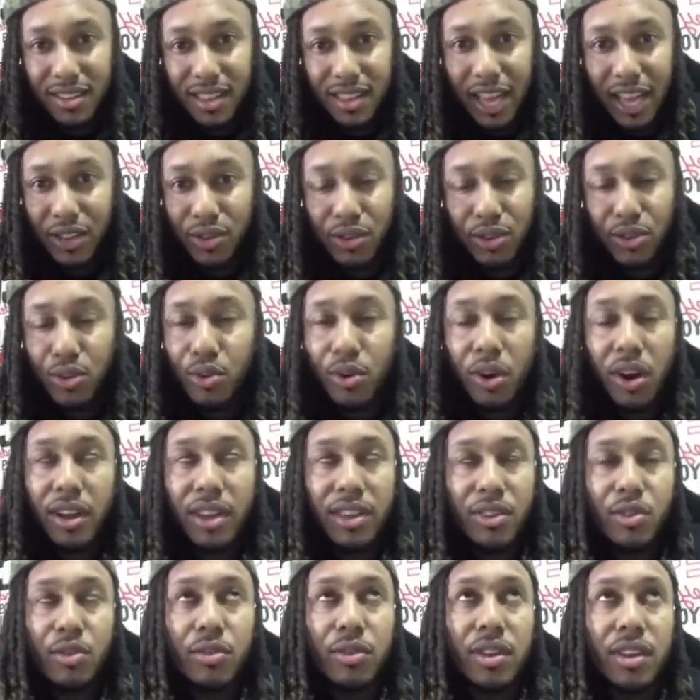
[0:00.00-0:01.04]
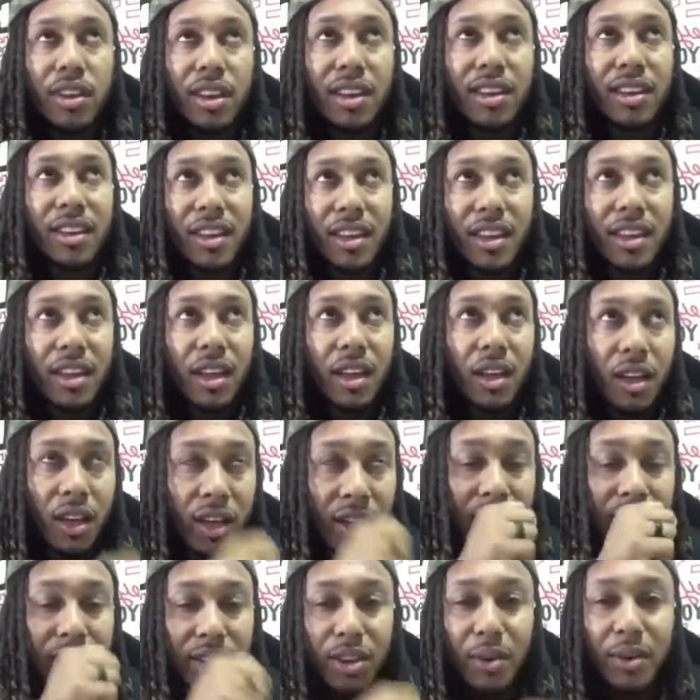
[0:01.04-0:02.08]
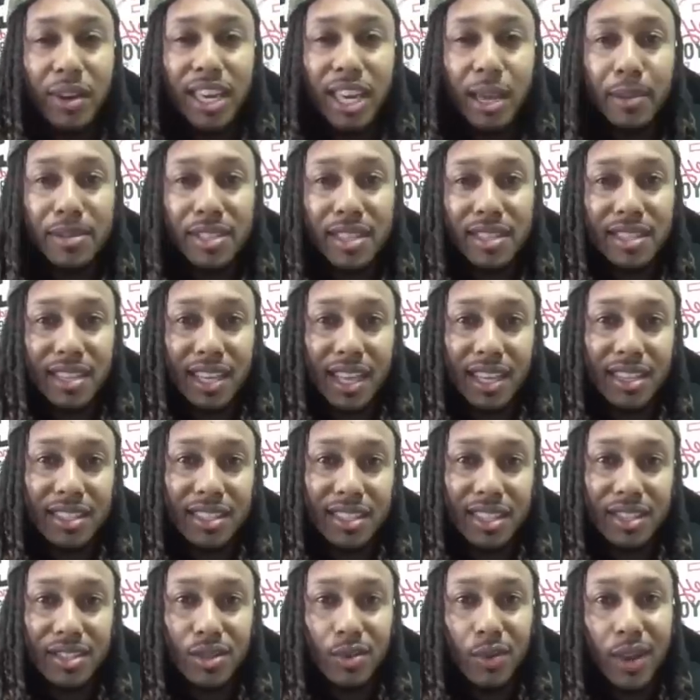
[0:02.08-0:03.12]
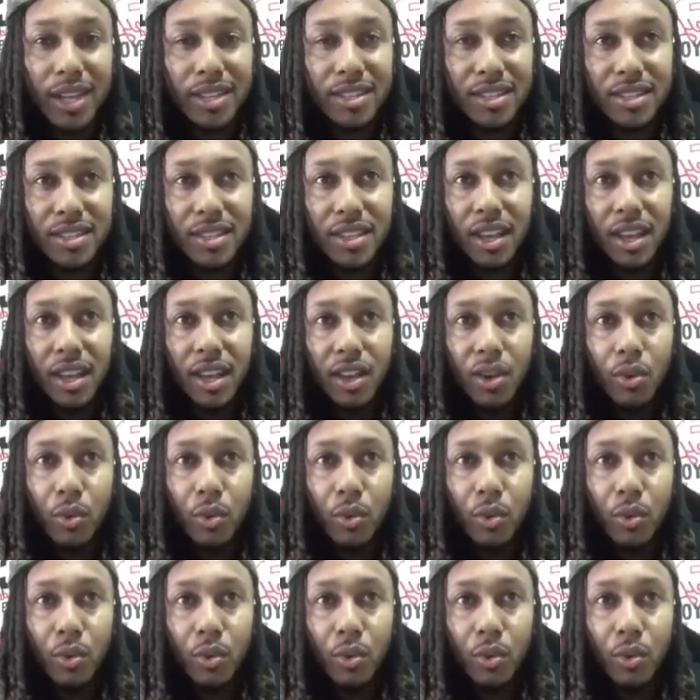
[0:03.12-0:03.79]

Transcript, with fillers: Like you know, what keeps us in situations.